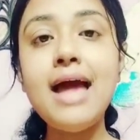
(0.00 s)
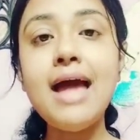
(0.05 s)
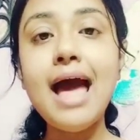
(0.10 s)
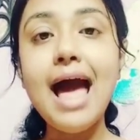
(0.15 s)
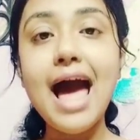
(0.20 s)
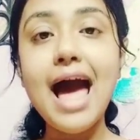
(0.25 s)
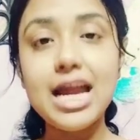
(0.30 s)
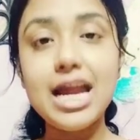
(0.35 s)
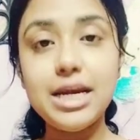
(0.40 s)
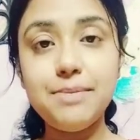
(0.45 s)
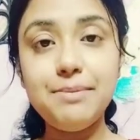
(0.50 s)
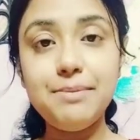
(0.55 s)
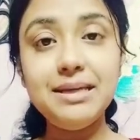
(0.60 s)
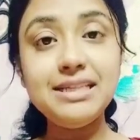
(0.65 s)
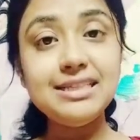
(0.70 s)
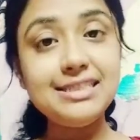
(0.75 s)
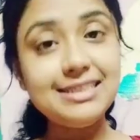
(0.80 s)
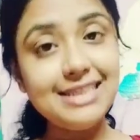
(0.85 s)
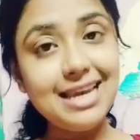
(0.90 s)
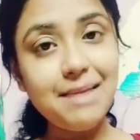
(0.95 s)
had
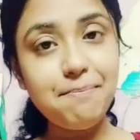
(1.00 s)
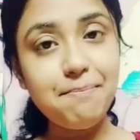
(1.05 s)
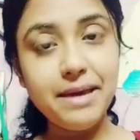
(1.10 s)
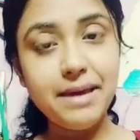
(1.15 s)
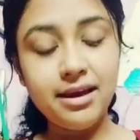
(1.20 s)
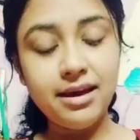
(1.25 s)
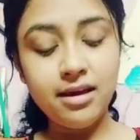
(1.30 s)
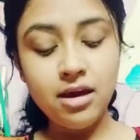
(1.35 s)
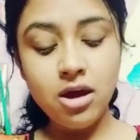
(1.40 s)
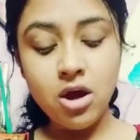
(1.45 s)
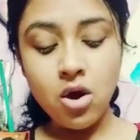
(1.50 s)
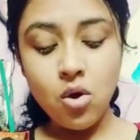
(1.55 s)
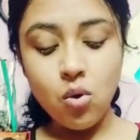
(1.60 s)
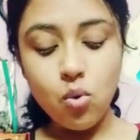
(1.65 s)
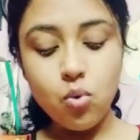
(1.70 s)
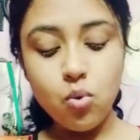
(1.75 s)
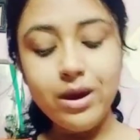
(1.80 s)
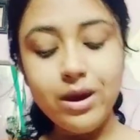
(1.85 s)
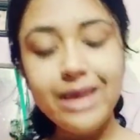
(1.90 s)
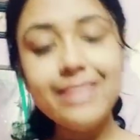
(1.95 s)
been sleeping
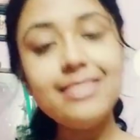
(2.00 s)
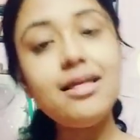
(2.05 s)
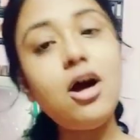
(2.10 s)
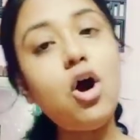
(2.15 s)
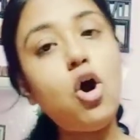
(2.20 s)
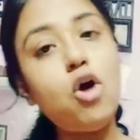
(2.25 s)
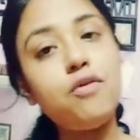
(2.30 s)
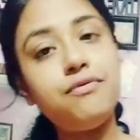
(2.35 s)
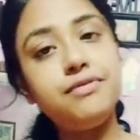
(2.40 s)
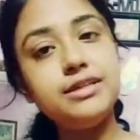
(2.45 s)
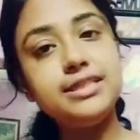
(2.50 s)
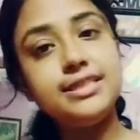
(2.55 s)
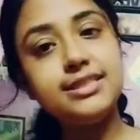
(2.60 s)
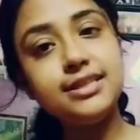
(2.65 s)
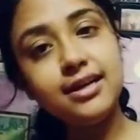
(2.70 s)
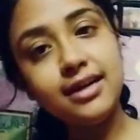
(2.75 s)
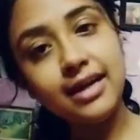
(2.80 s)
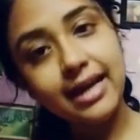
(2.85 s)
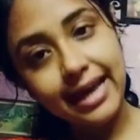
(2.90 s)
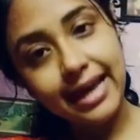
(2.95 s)
when the
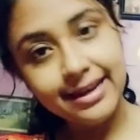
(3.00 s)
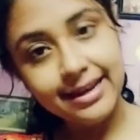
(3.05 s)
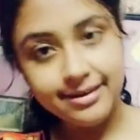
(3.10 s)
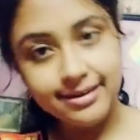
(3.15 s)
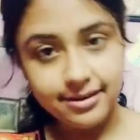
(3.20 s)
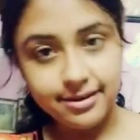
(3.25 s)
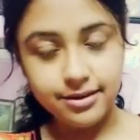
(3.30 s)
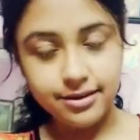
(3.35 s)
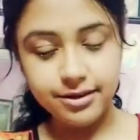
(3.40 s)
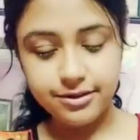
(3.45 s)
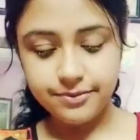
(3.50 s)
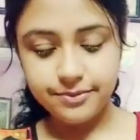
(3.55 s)
officer entered.